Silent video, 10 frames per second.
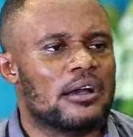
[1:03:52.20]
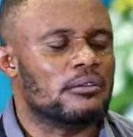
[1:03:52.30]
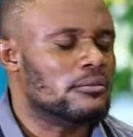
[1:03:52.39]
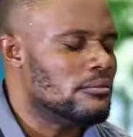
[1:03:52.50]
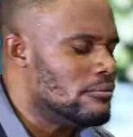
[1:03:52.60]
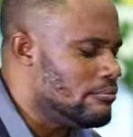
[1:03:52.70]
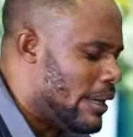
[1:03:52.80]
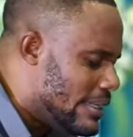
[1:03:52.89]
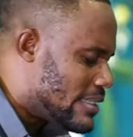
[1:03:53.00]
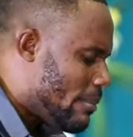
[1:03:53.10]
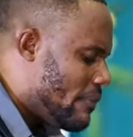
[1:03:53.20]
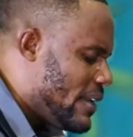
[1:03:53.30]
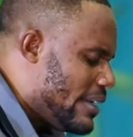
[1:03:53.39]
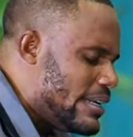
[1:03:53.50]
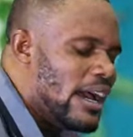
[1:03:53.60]
me now, by this time
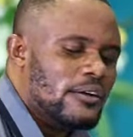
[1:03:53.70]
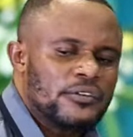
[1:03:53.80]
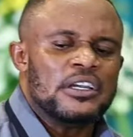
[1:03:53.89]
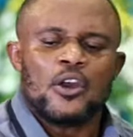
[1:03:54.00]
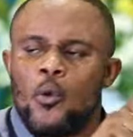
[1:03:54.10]
I've done enough.